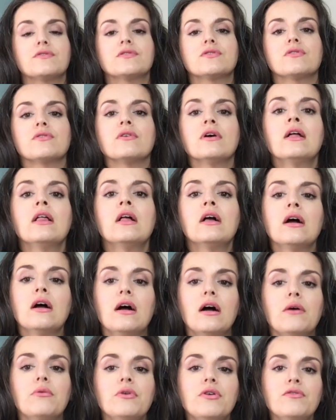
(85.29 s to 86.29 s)
So
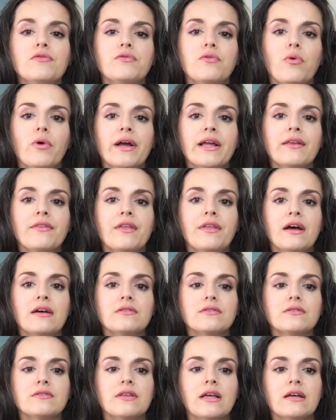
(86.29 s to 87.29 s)
I would avoid
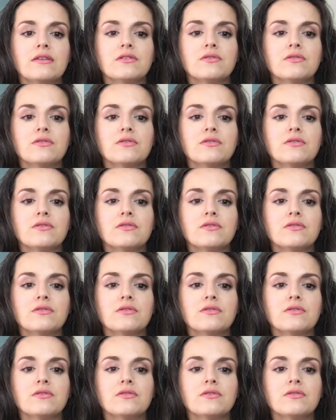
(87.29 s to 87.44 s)
that